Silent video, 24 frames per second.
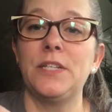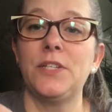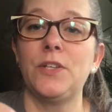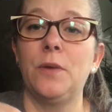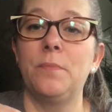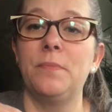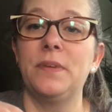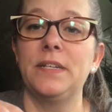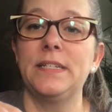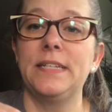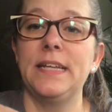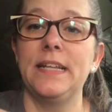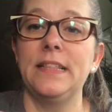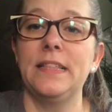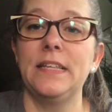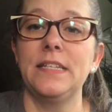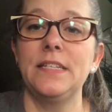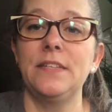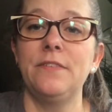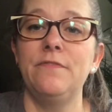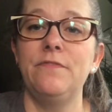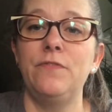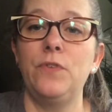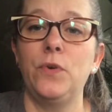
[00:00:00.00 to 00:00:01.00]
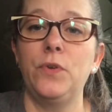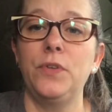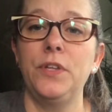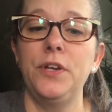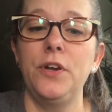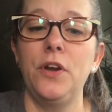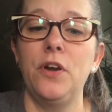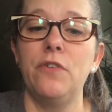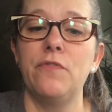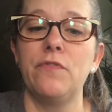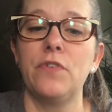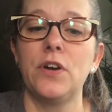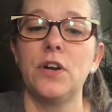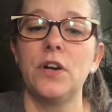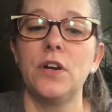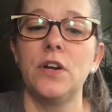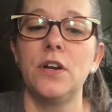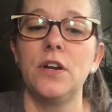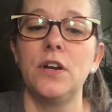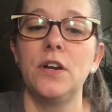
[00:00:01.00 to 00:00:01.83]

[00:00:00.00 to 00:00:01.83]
So I'm going to take this and fold it over,